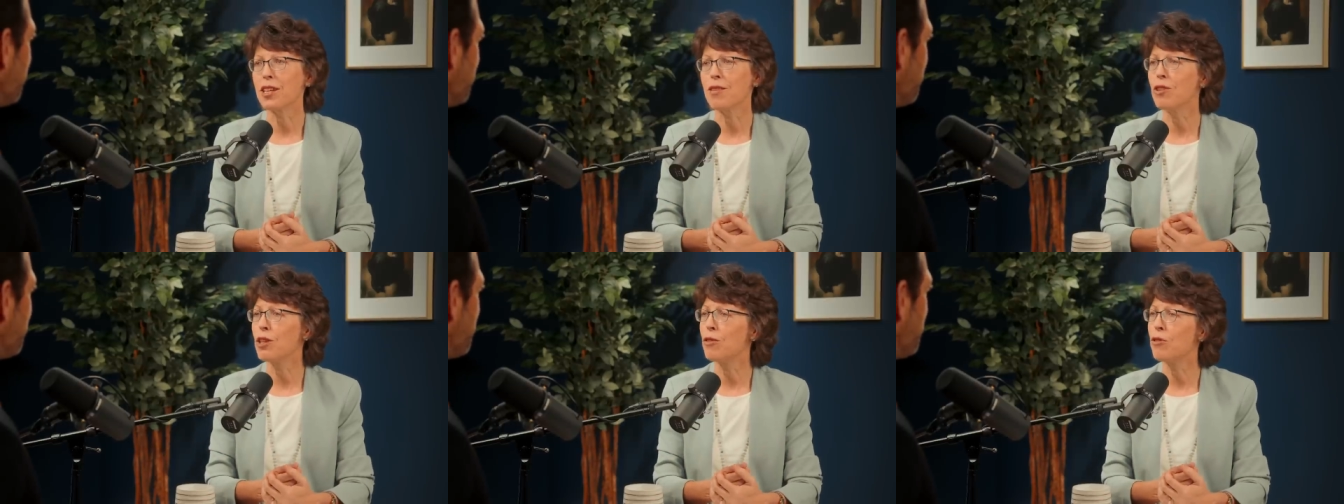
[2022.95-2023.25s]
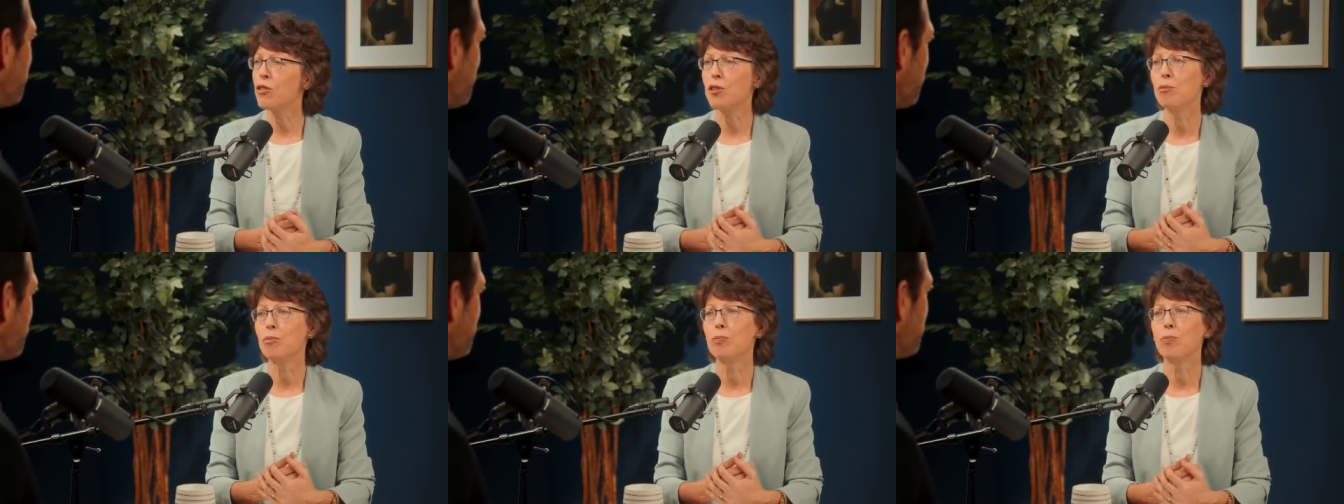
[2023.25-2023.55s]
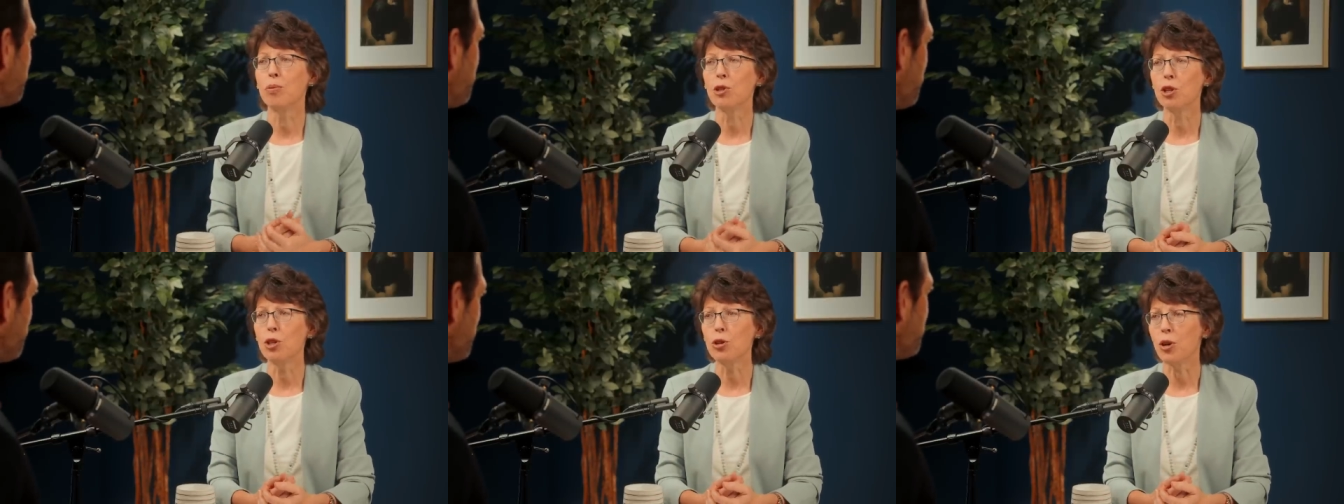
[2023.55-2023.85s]
even if you
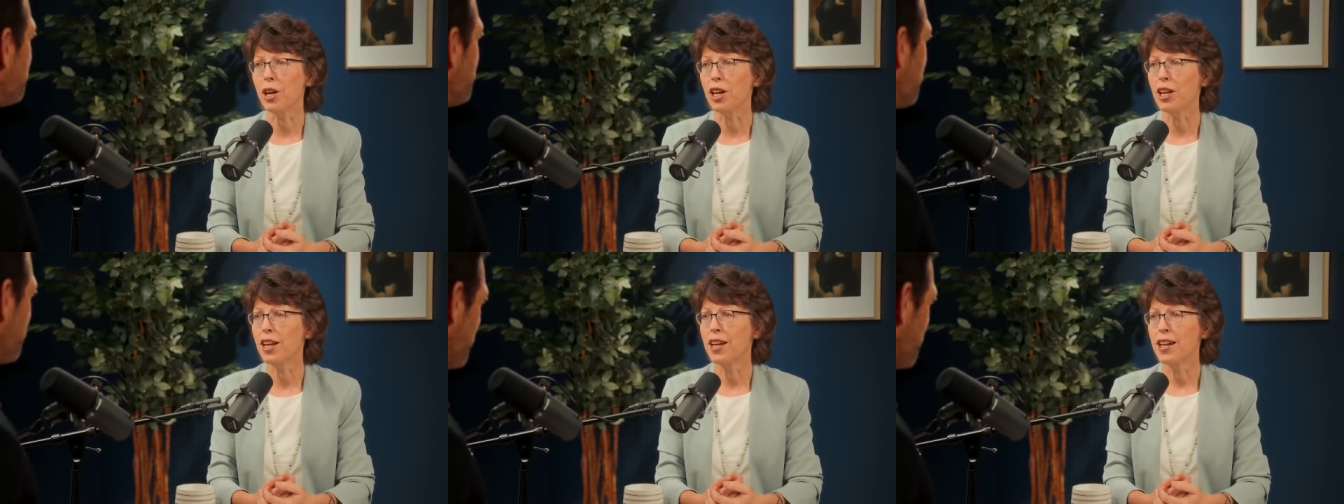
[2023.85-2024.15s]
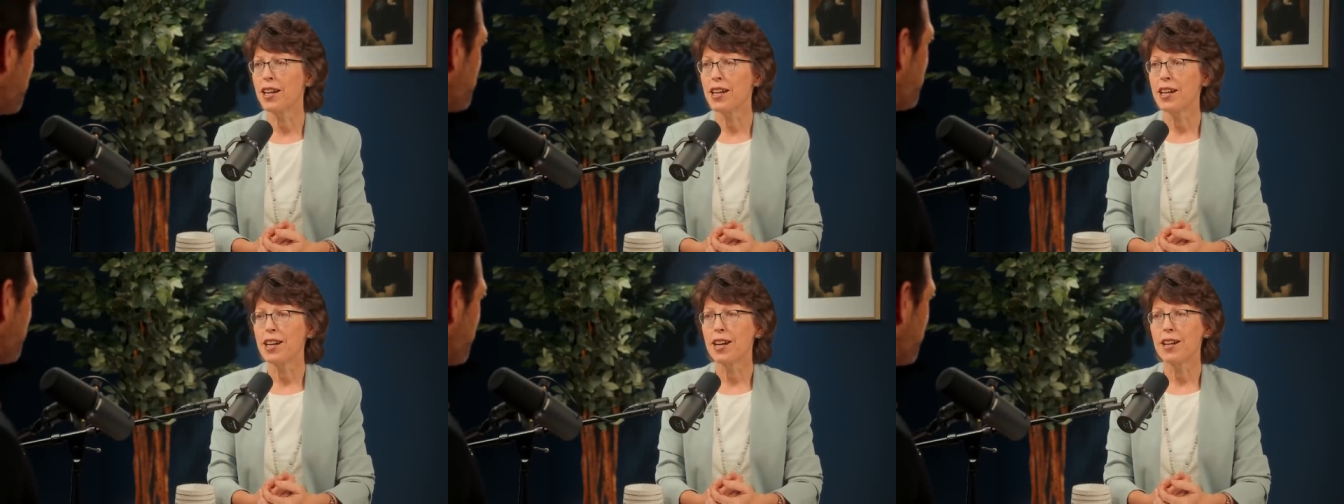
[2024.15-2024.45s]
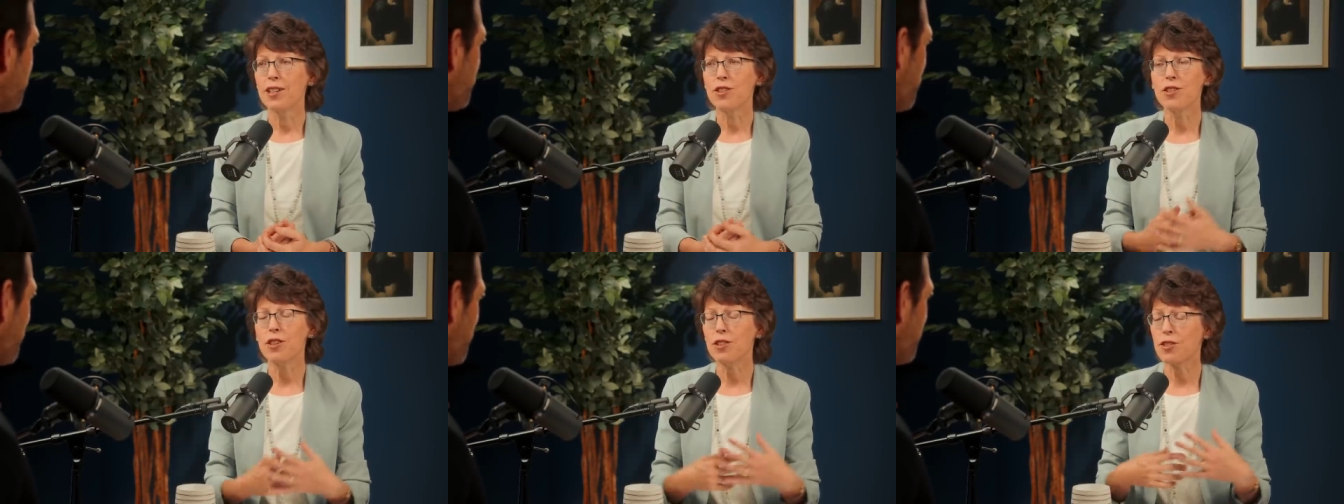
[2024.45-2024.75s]
blew it
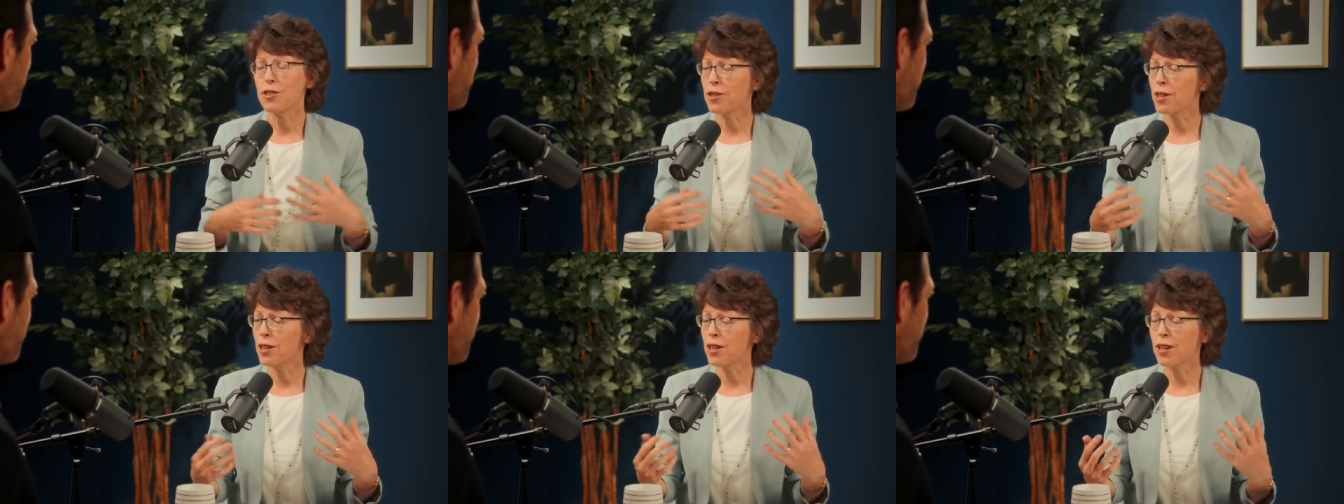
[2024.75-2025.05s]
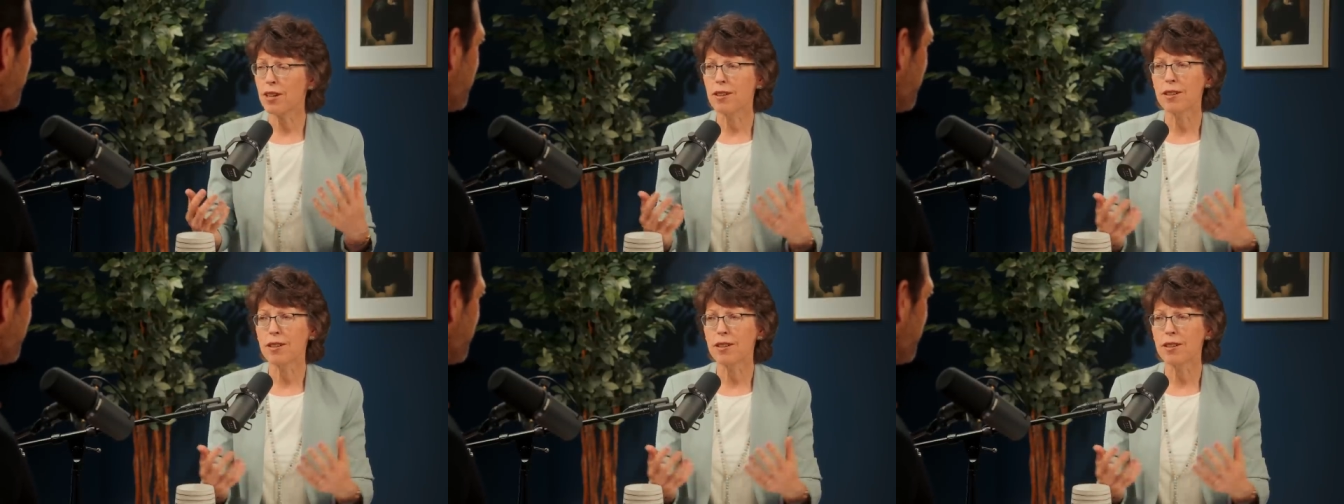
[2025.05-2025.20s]
just